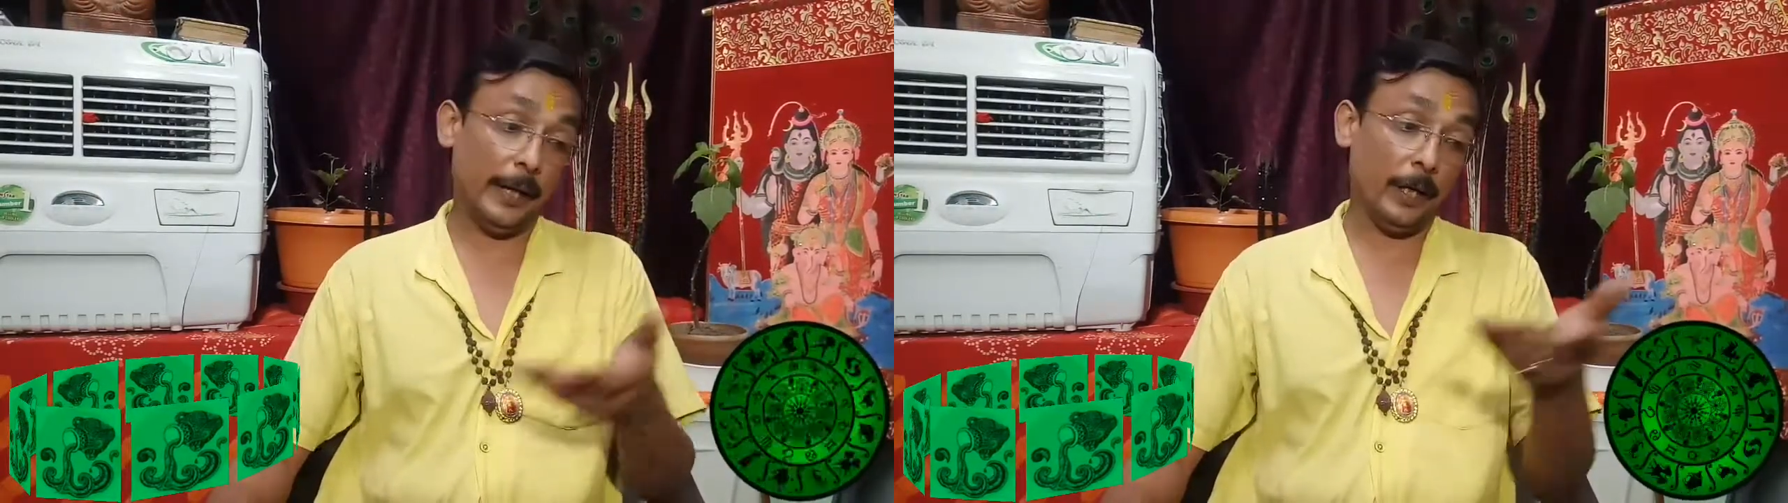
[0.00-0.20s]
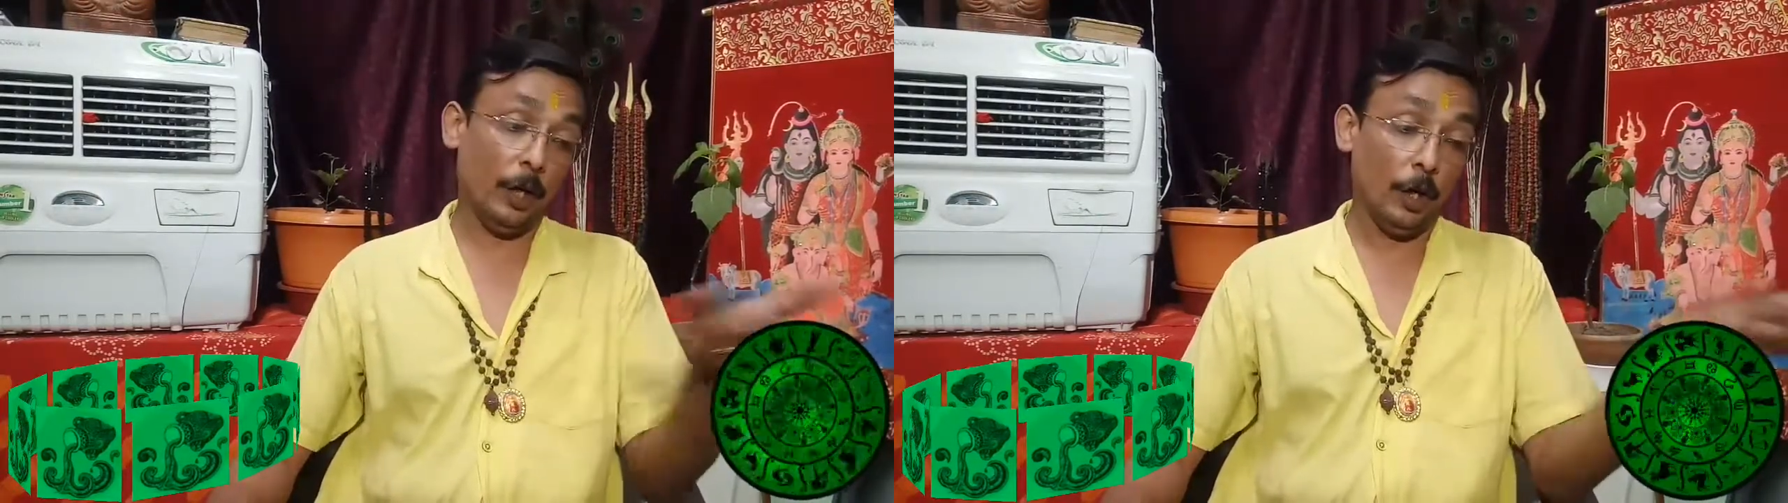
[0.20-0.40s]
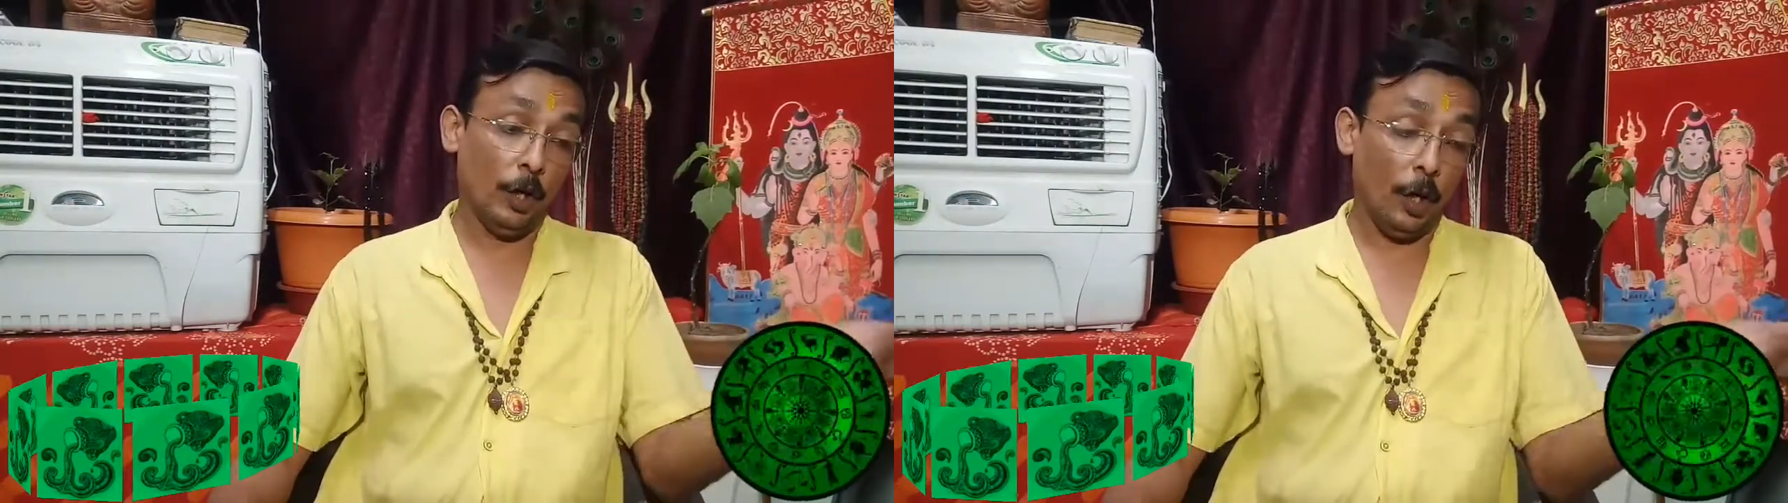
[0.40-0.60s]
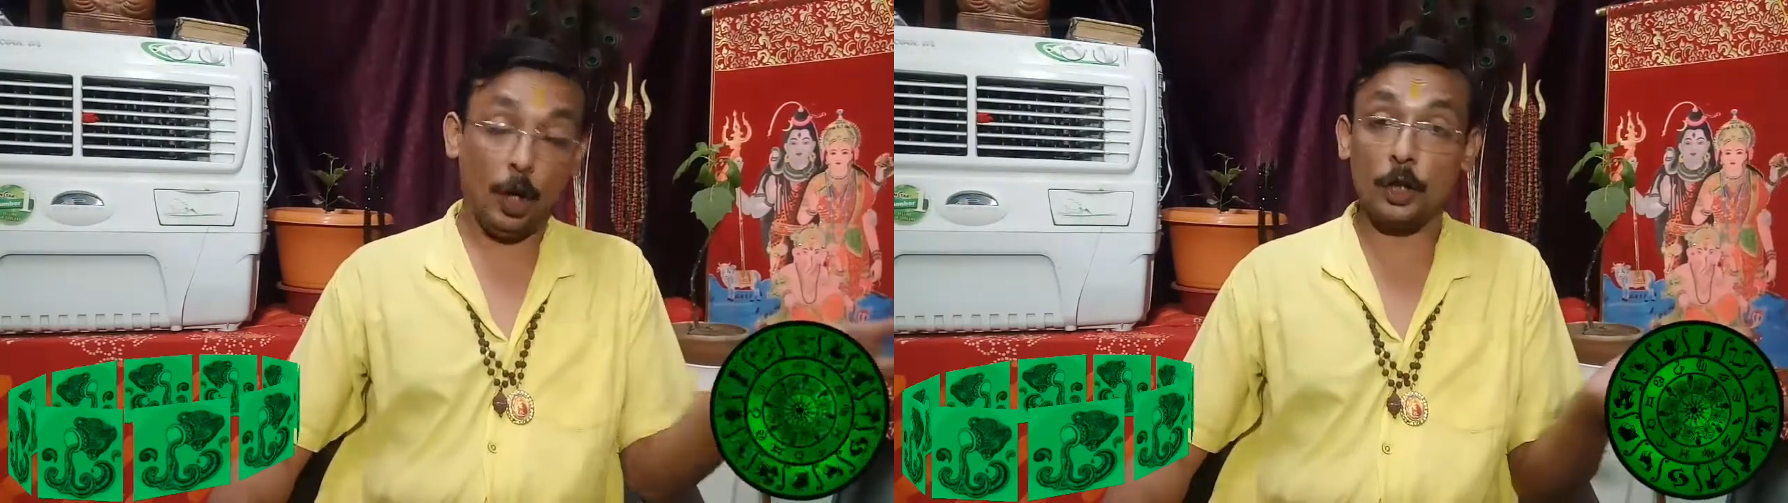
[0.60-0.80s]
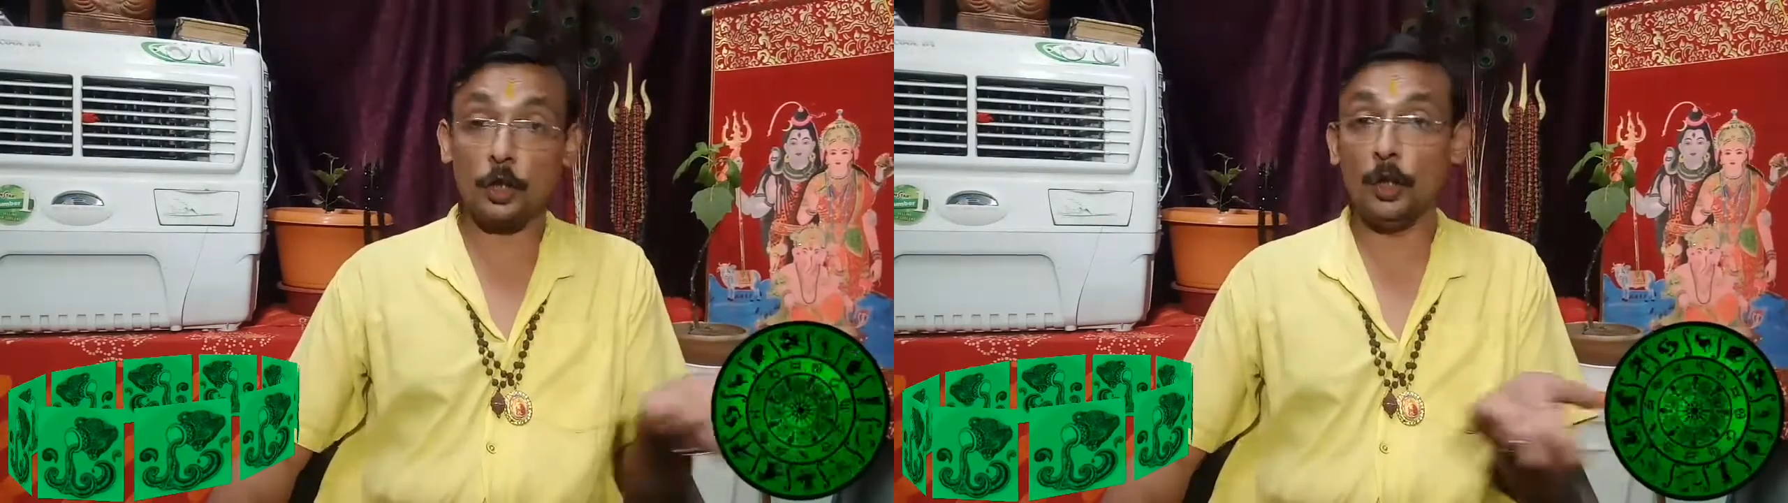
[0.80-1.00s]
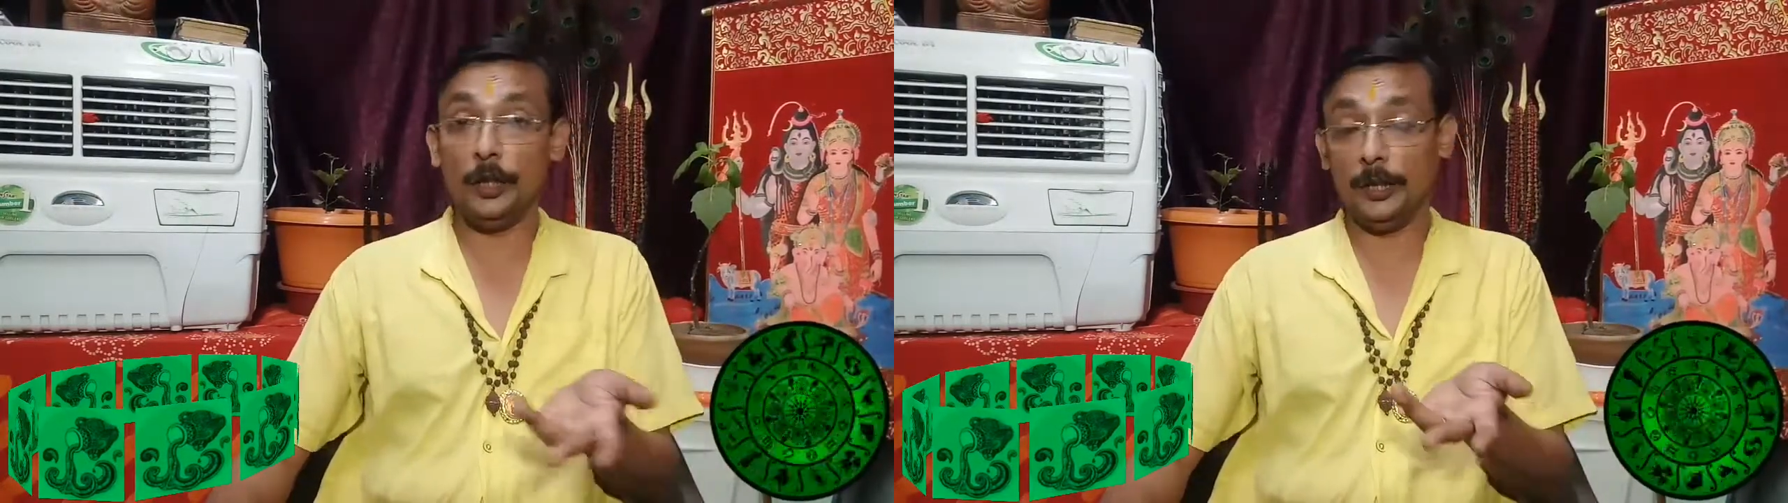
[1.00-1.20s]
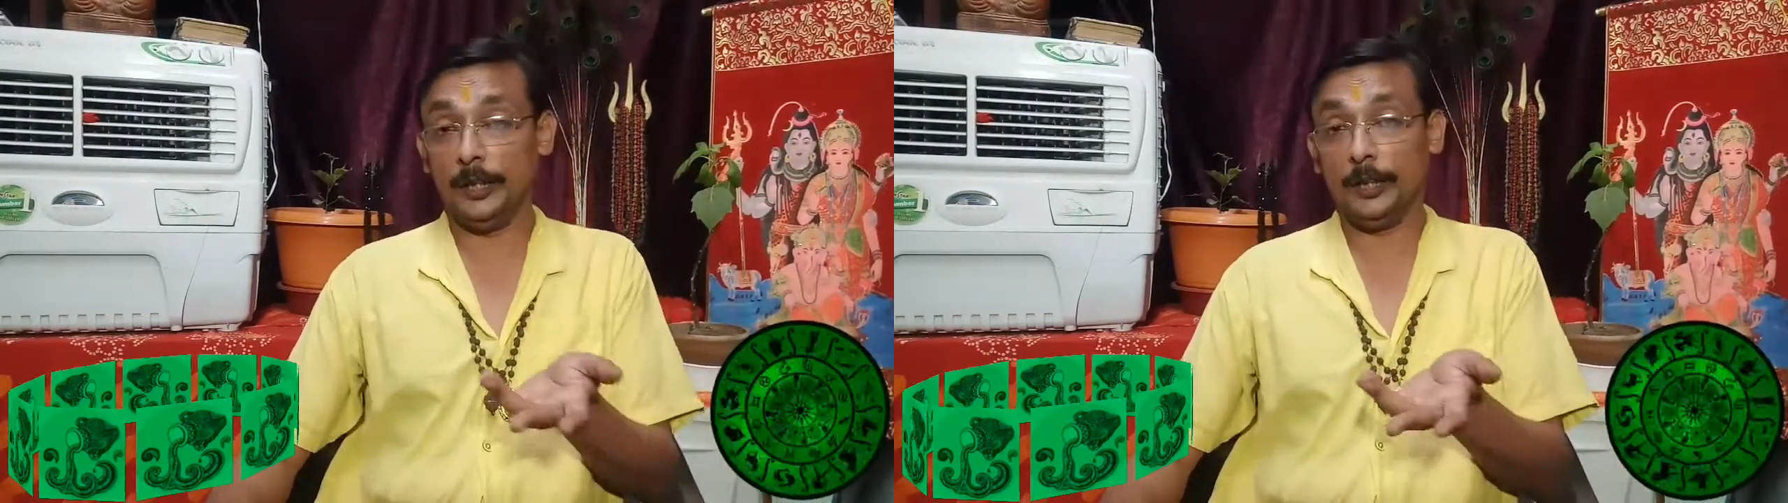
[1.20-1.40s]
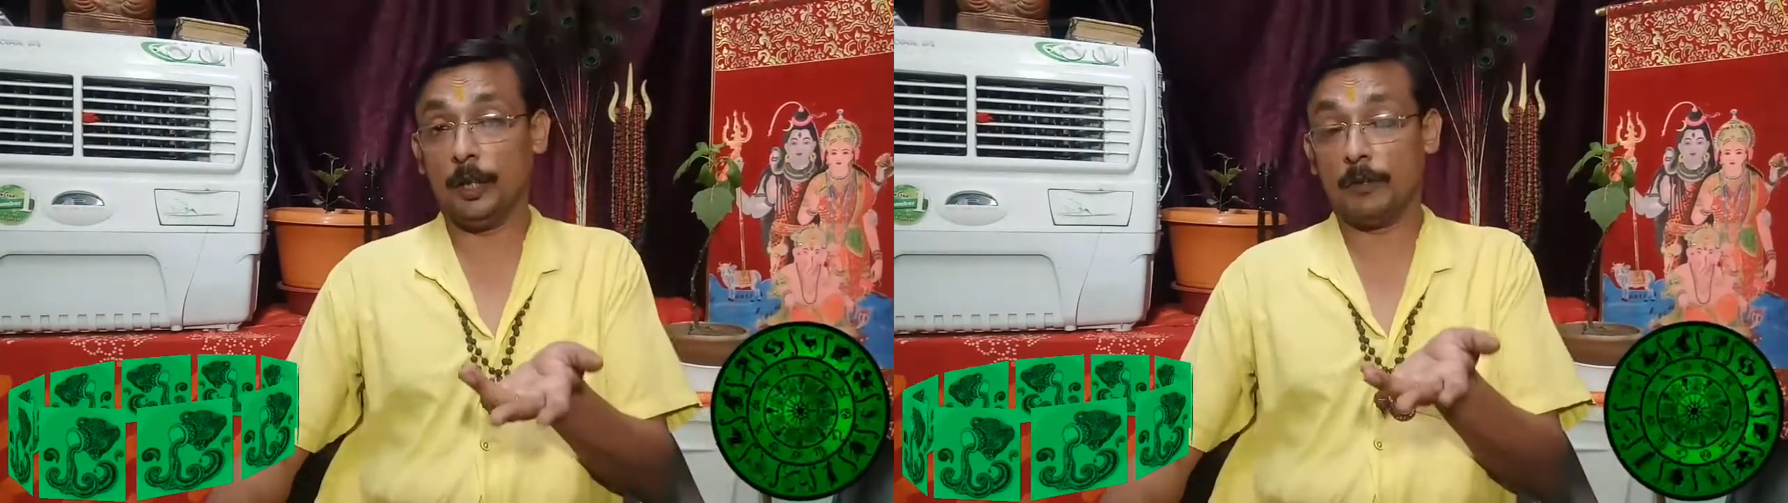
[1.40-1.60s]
and also in